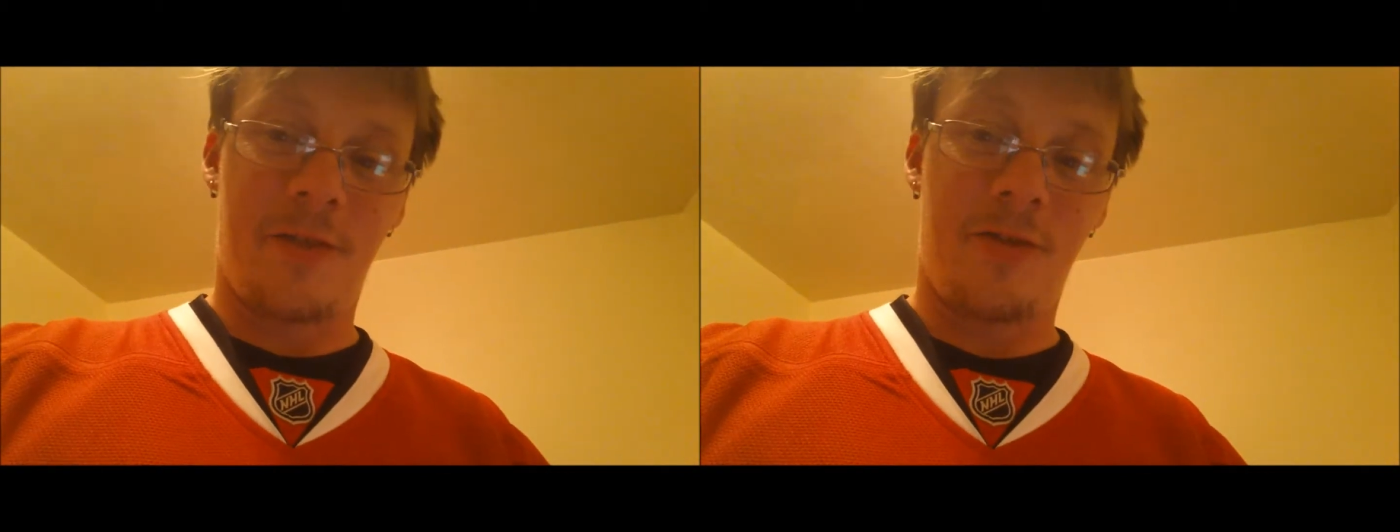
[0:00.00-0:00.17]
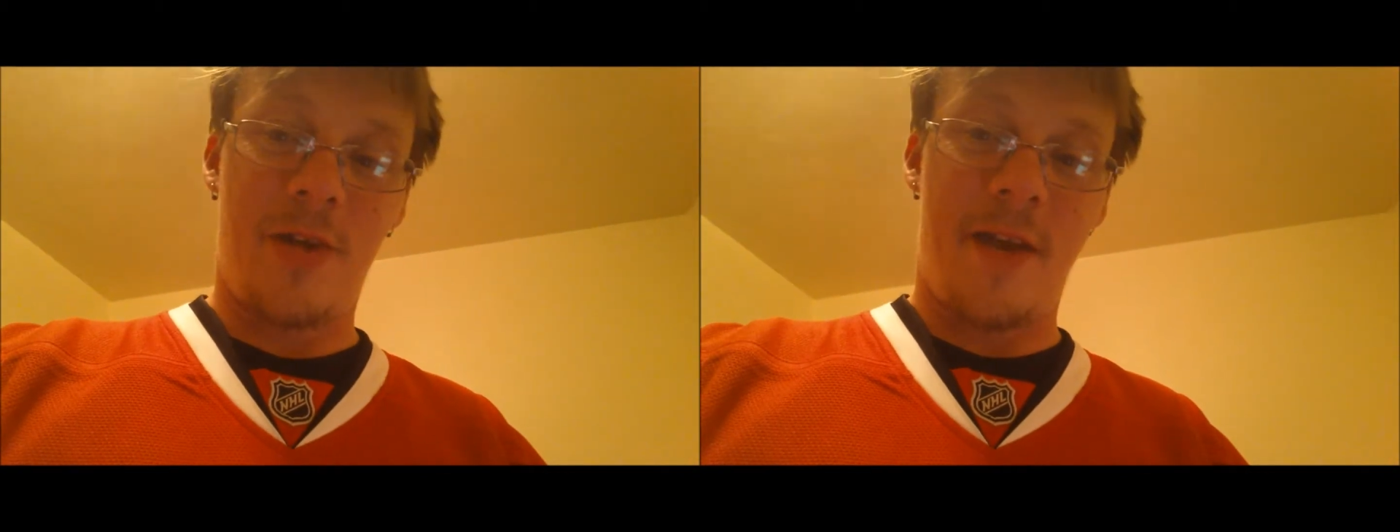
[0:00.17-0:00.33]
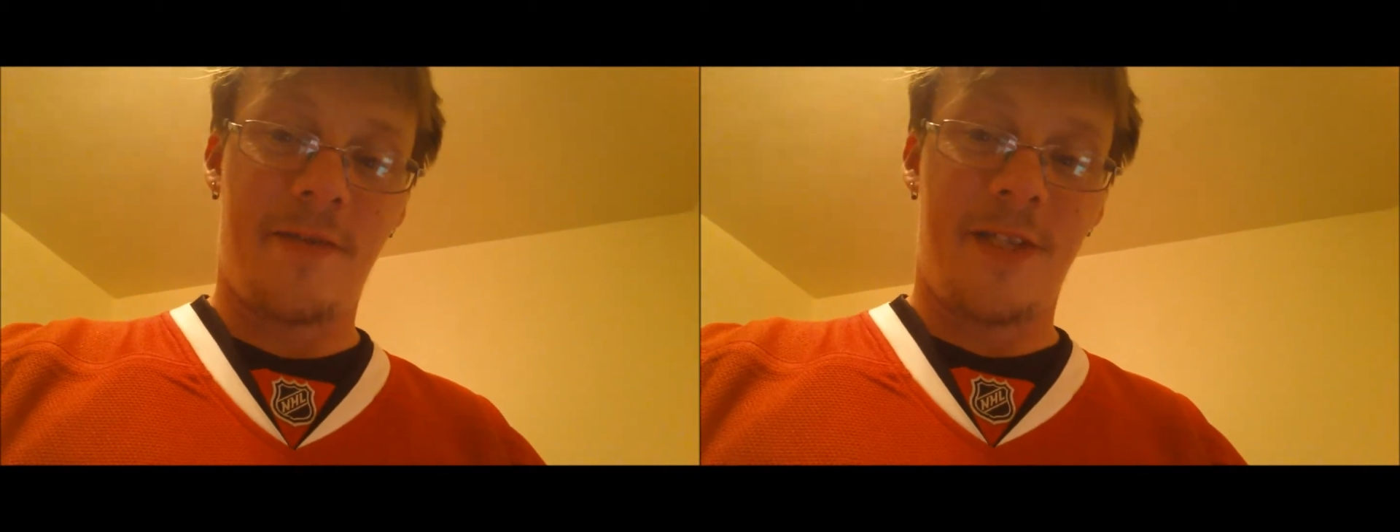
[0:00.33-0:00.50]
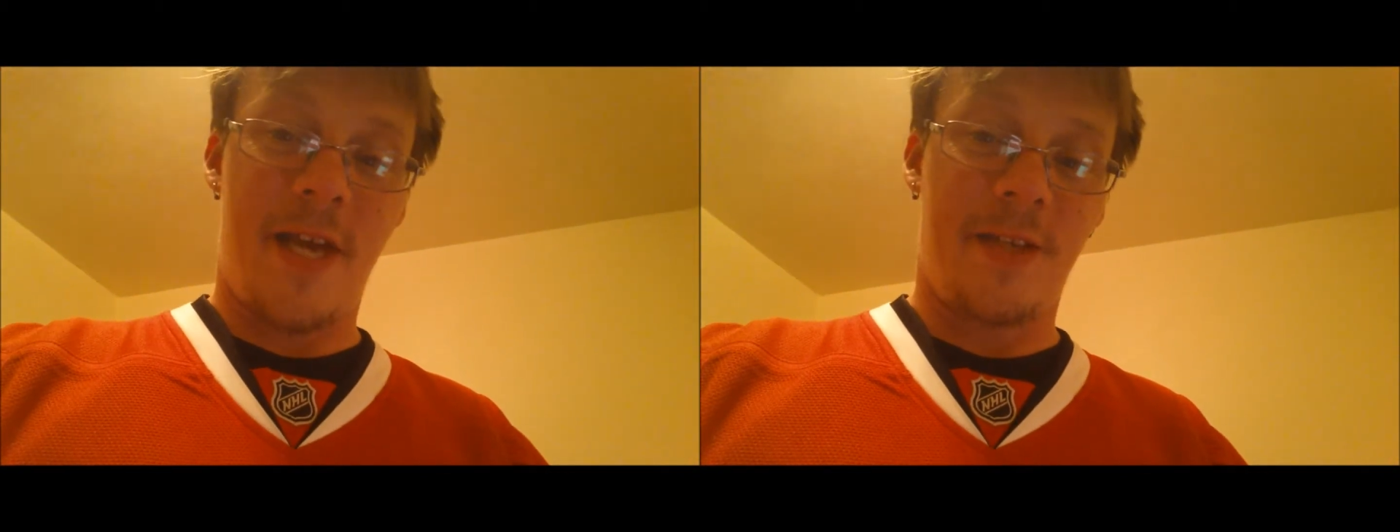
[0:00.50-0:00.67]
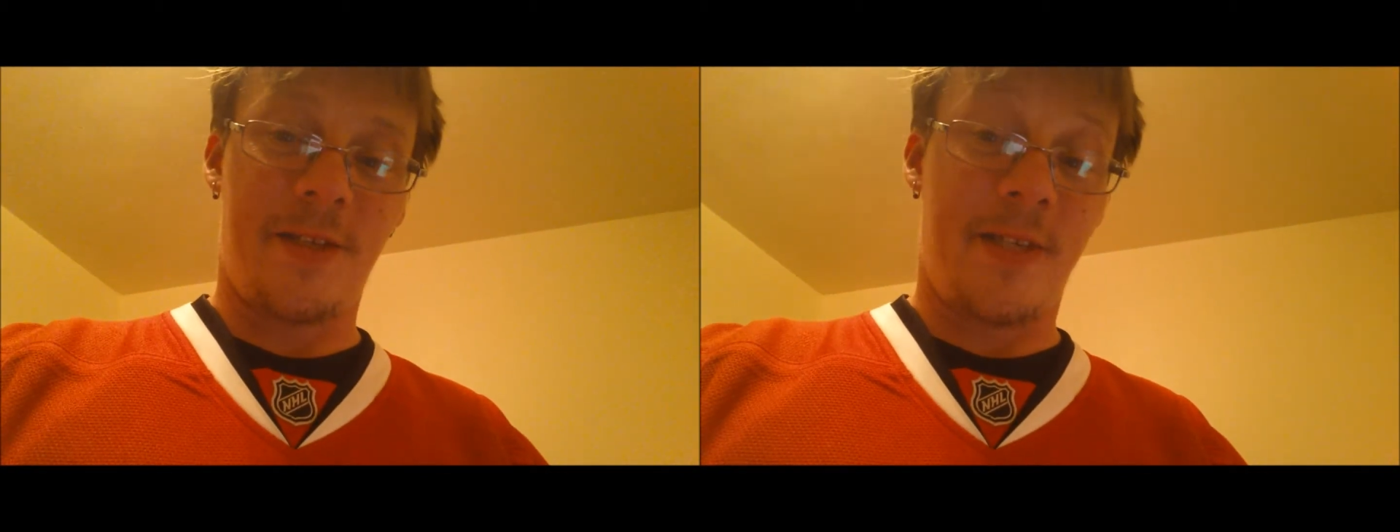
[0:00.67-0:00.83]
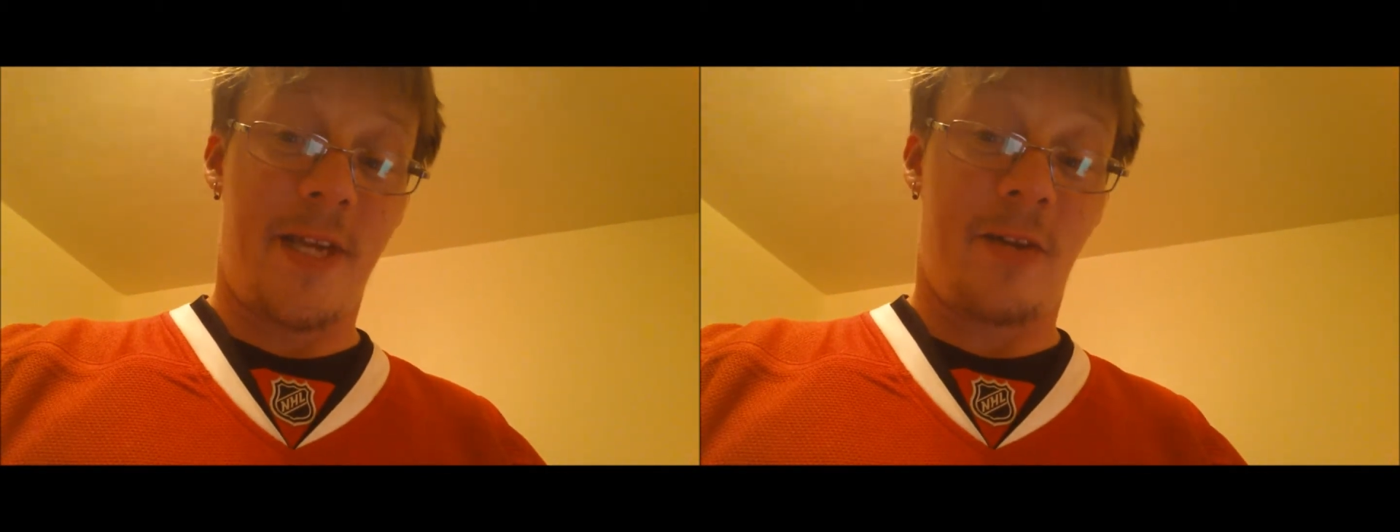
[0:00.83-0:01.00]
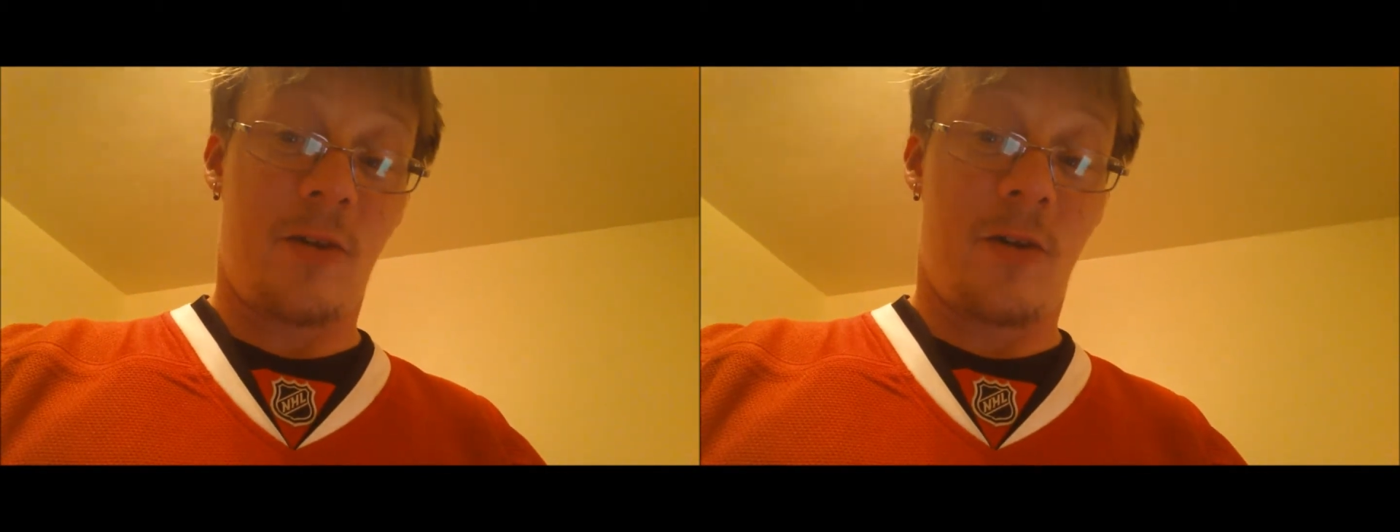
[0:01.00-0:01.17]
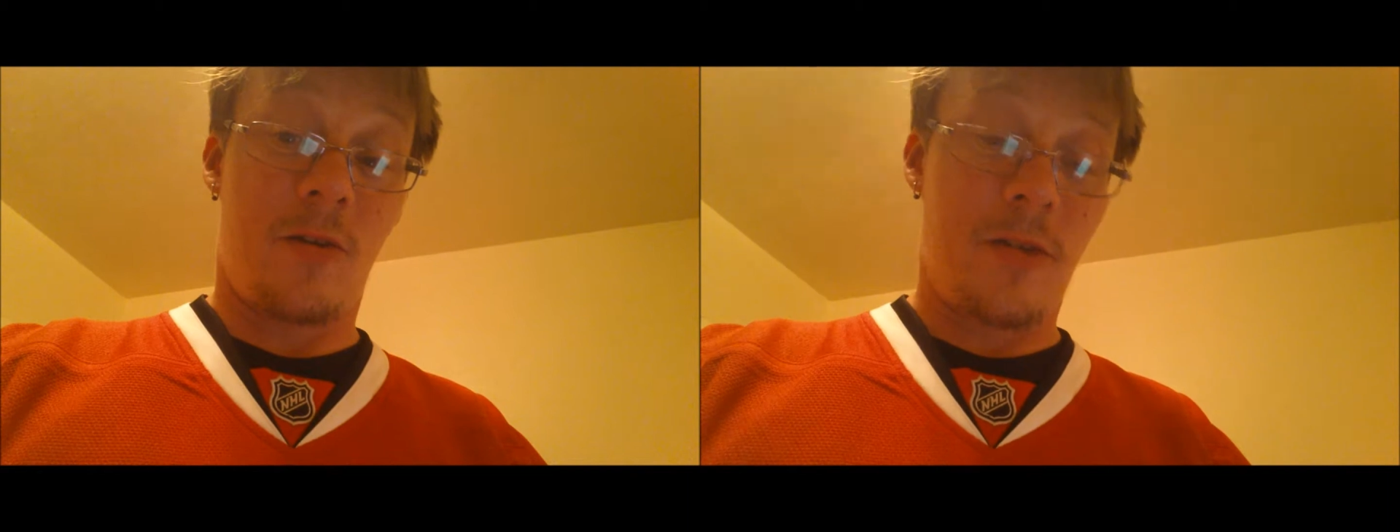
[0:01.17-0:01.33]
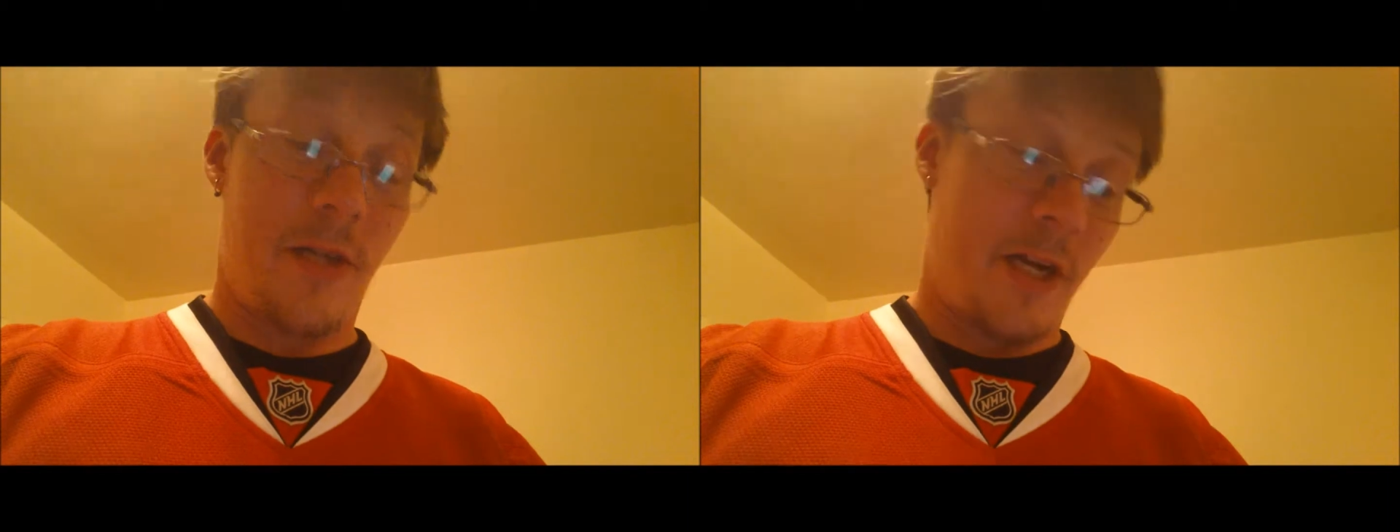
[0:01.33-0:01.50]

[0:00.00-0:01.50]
the draft status at all.